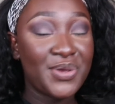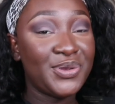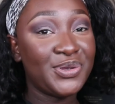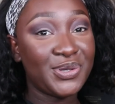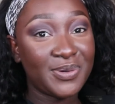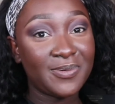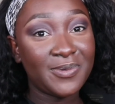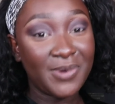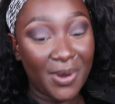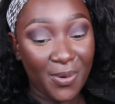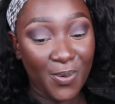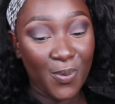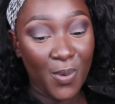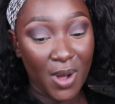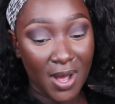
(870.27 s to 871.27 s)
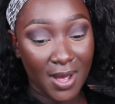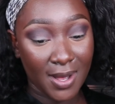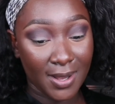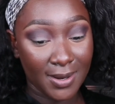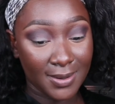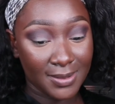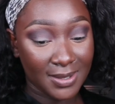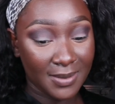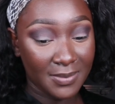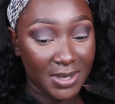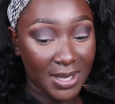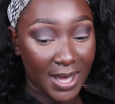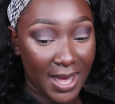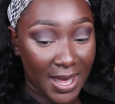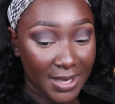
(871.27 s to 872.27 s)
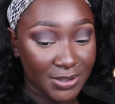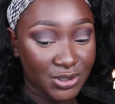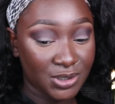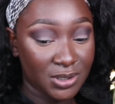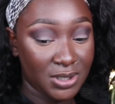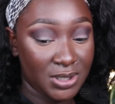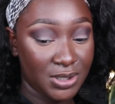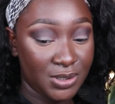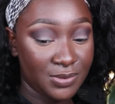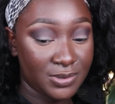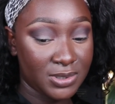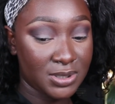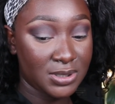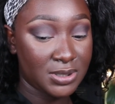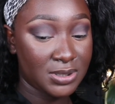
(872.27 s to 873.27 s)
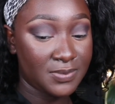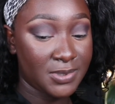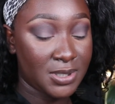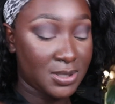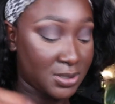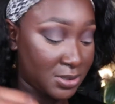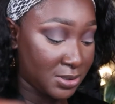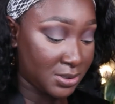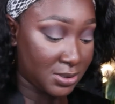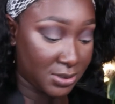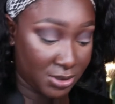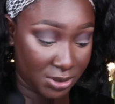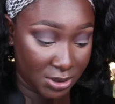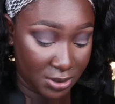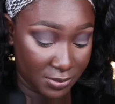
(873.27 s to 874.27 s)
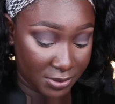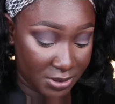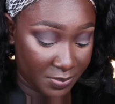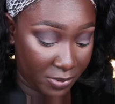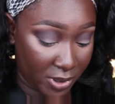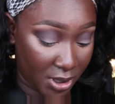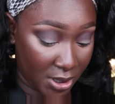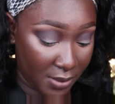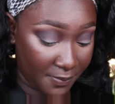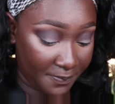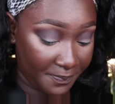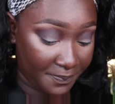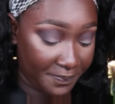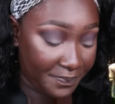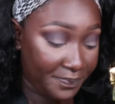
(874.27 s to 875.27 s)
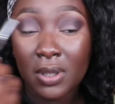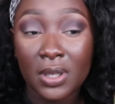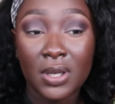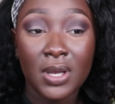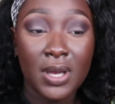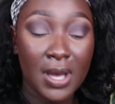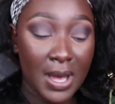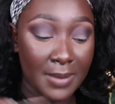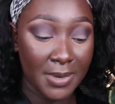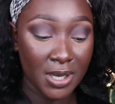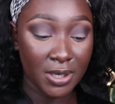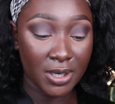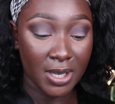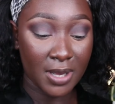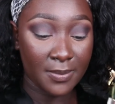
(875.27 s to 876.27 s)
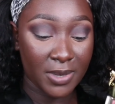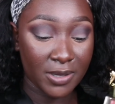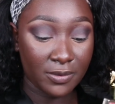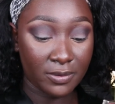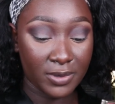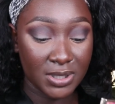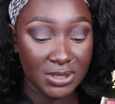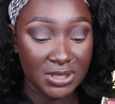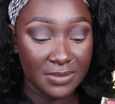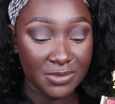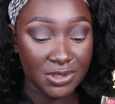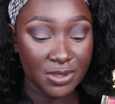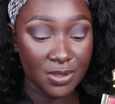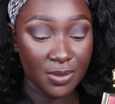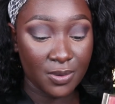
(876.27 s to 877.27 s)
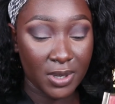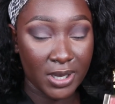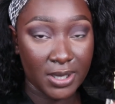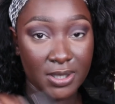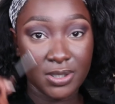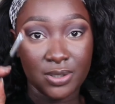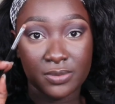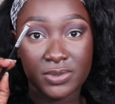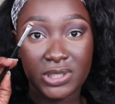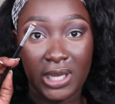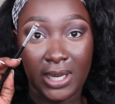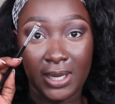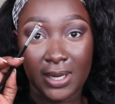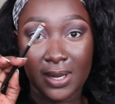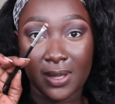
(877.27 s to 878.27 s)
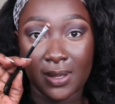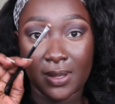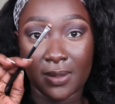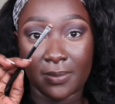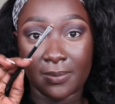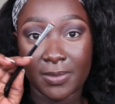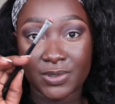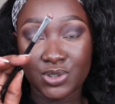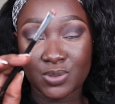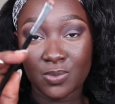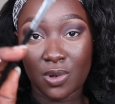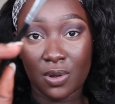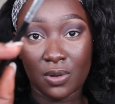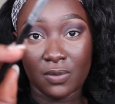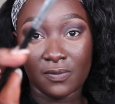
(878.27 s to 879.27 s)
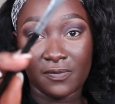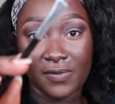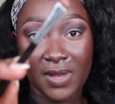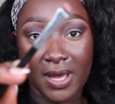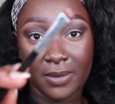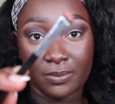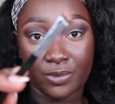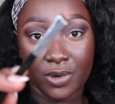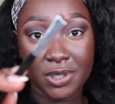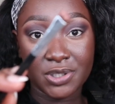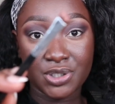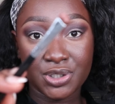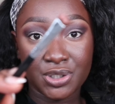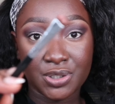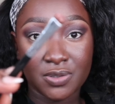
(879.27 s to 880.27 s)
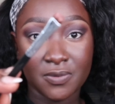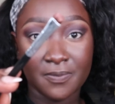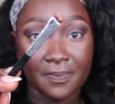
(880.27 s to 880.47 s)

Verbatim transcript: You know what? Let me actually use this, because she looks pretty. I'm not going to cut my crease. I'm just going to go ahead and take um, a small flat brush,